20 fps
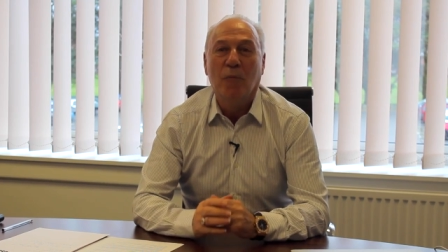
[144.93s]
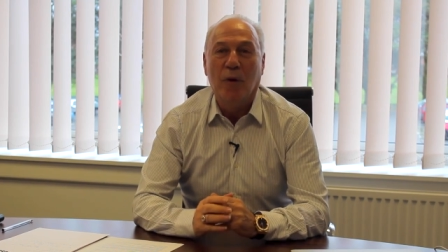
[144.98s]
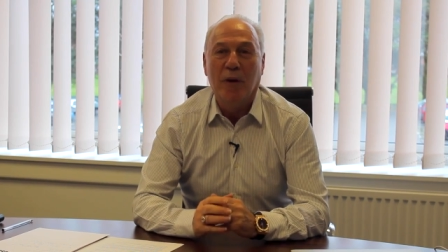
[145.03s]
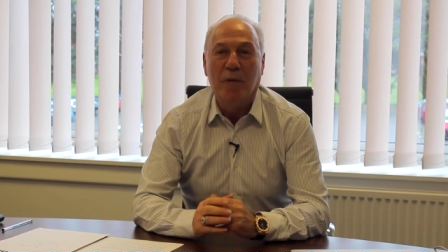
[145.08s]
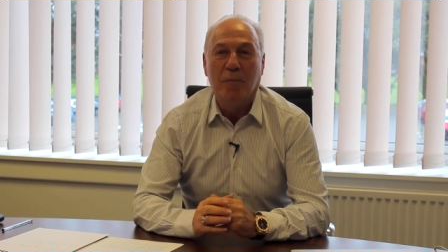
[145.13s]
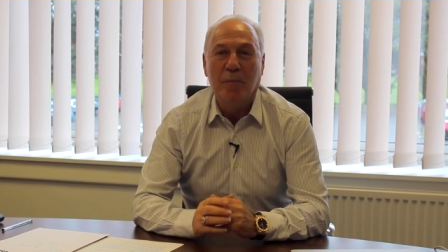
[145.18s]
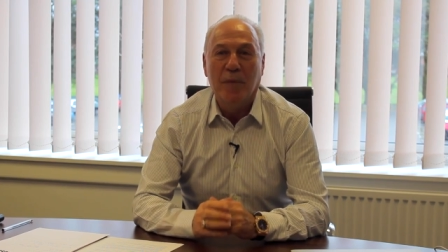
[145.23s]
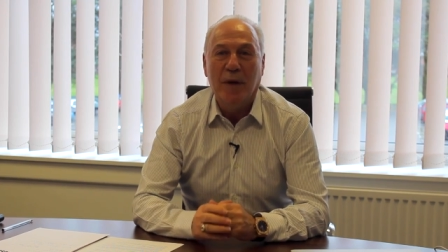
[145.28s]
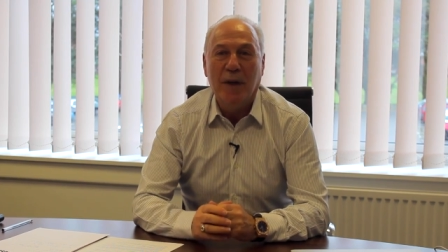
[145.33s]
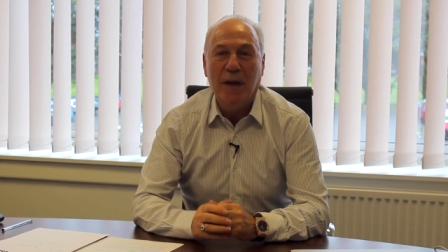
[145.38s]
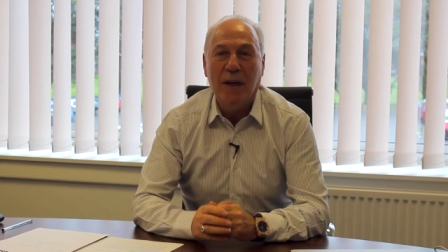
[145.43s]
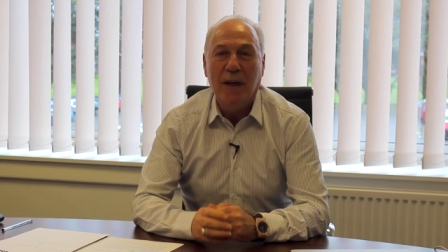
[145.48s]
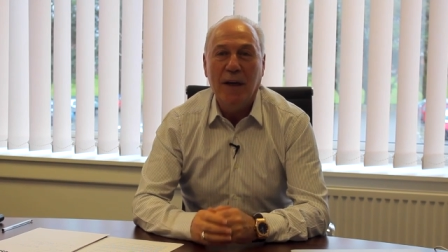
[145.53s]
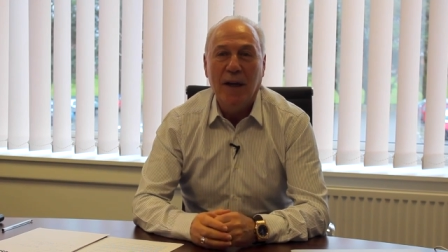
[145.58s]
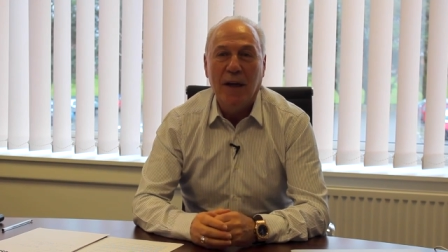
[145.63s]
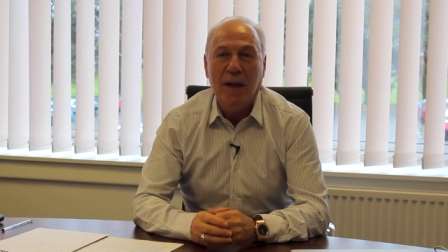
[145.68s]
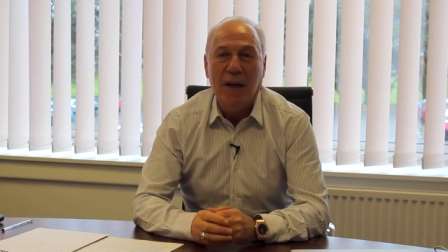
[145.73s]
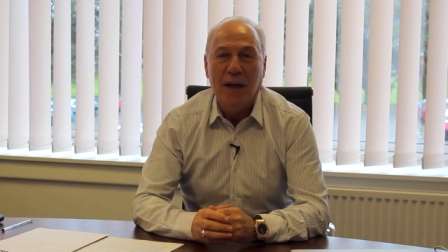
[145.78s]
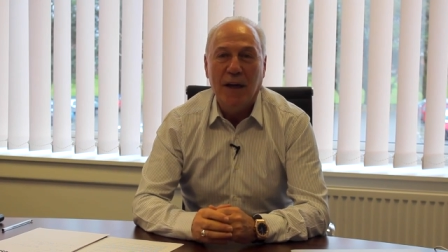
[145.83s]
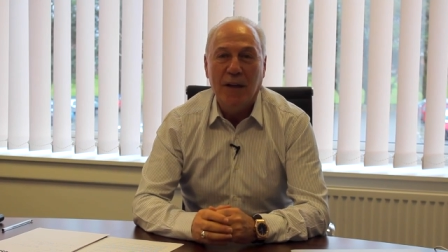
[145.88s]
with
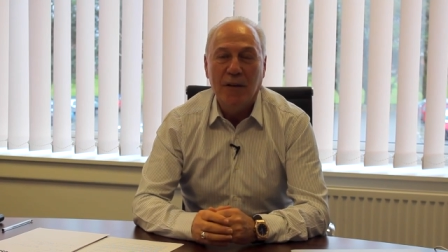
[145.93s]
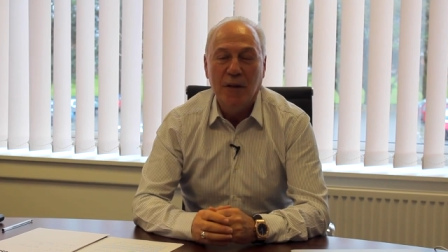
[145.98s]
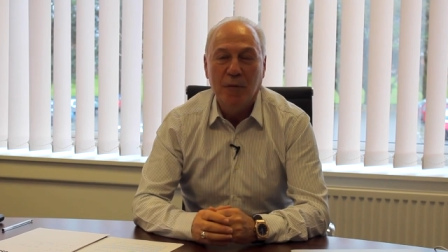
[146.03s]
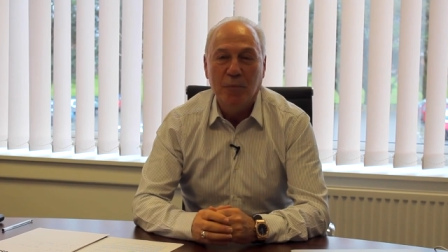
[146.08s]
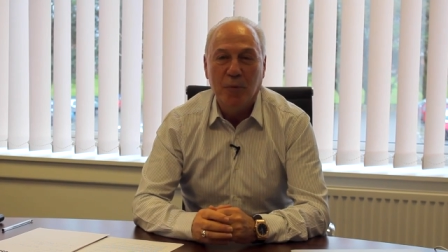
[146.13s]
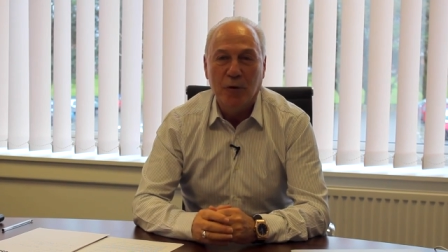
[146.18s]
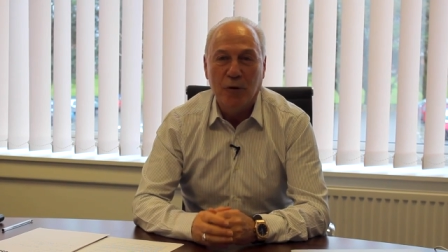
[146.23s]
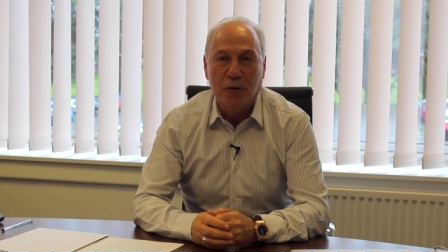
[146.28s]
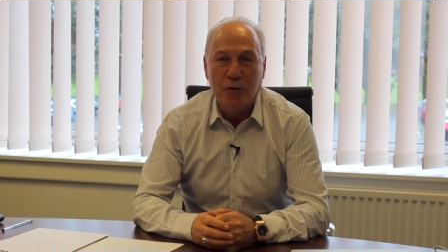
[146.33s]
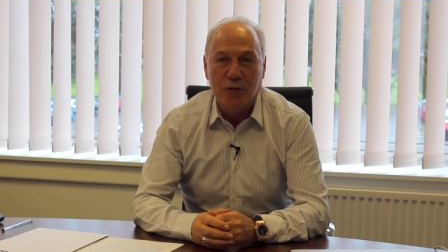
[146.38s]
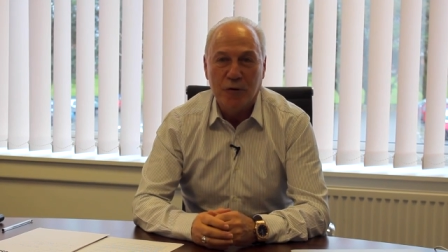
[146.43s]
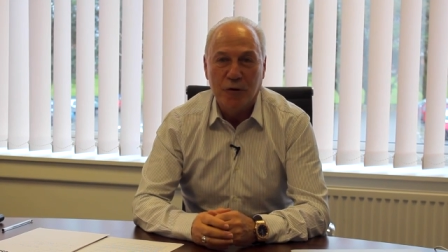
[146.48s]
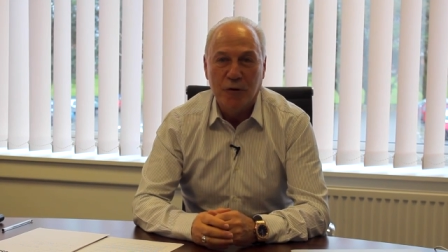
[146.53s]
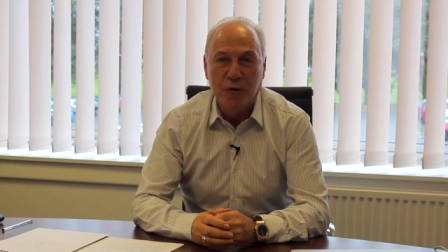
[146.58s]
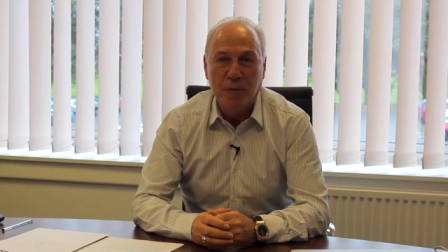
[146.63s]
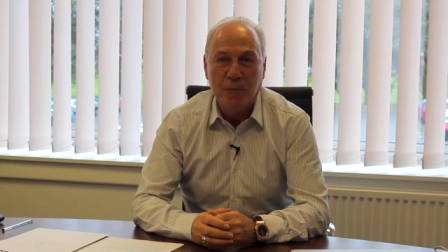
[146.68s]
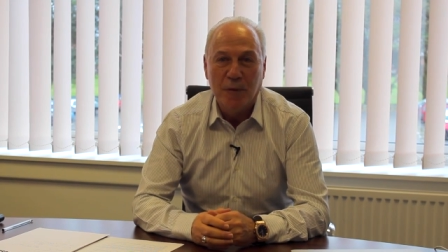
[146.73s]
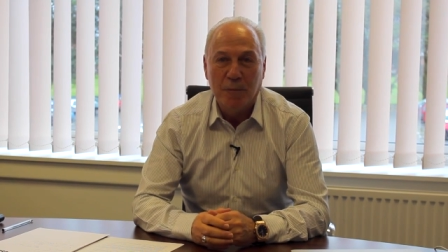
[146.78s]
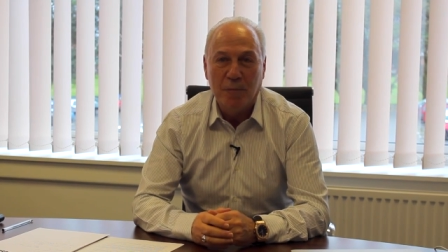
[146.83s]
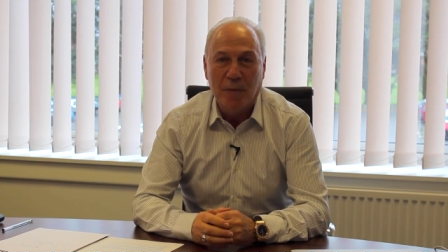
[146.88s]
me in the
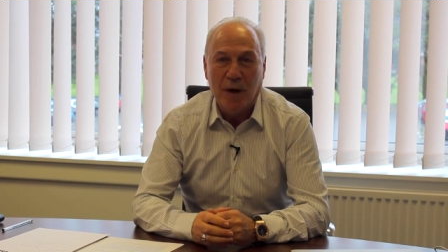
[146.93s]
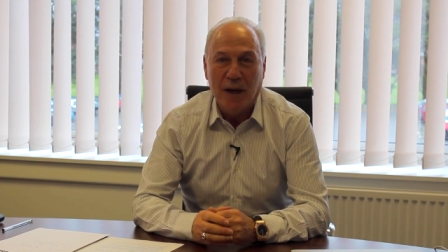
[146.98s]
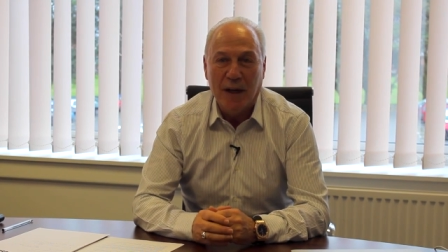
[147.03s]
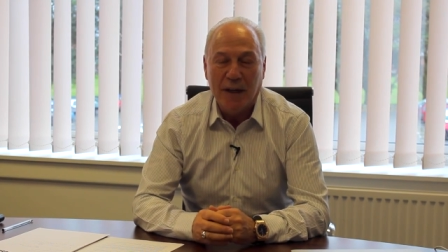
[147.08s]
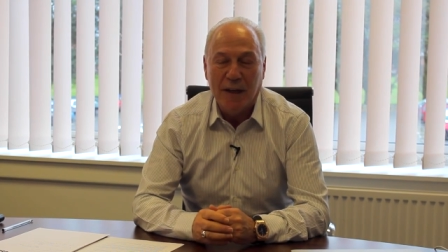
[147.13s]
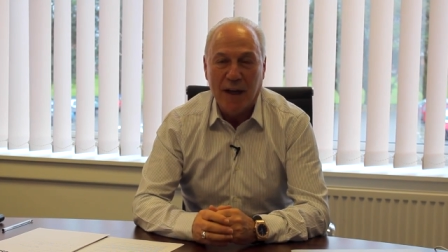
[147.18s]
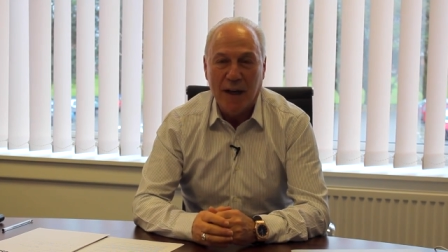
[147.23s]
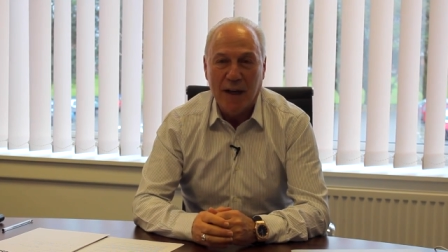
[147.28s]
boardroom and my